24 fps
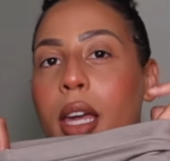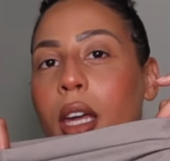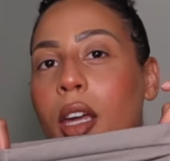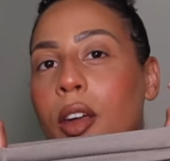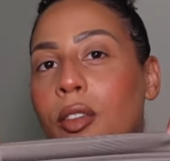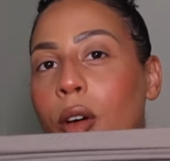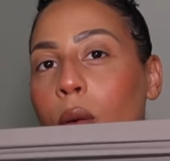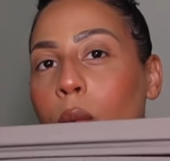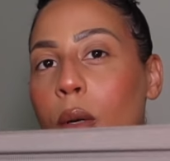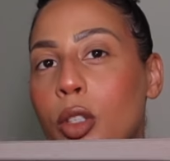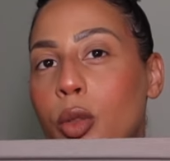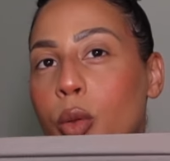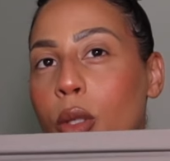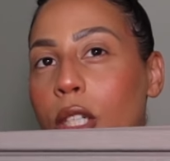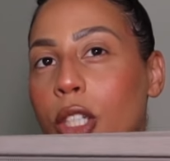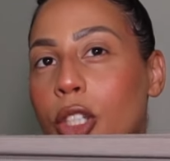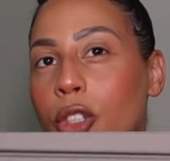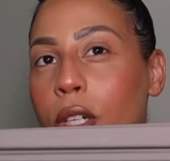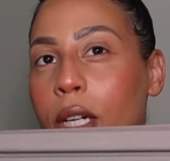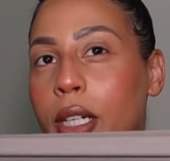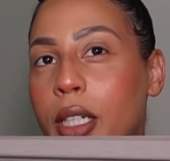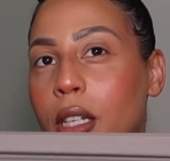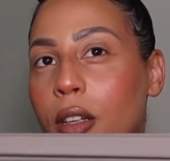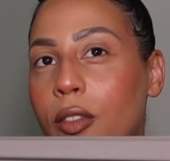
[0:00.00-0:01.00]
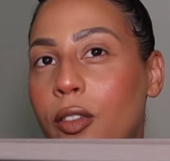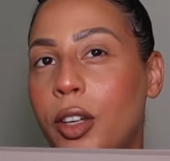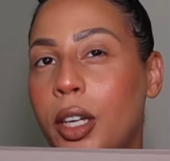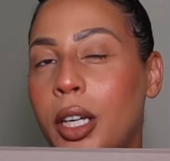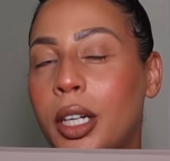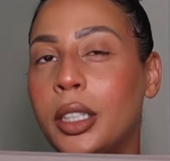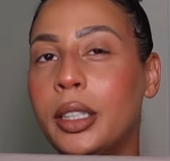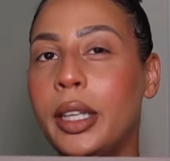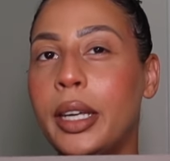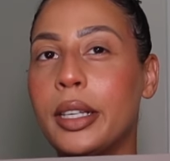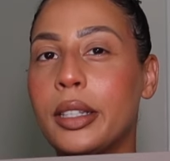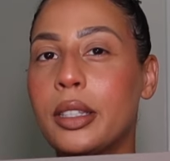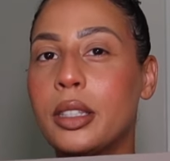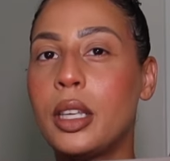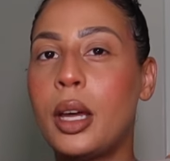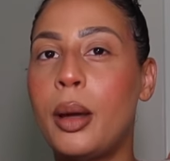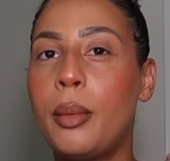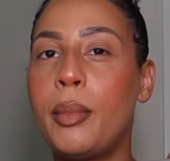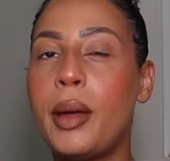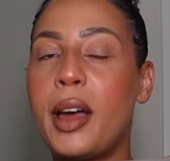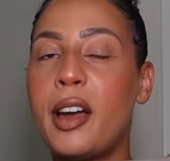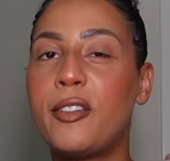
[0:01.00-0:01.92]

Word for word: if it was restrictive here like some